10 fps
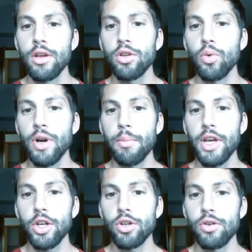you want to
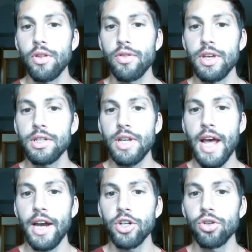make sure that this
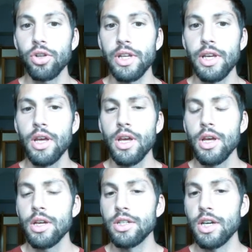actually
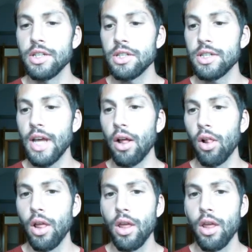does sell.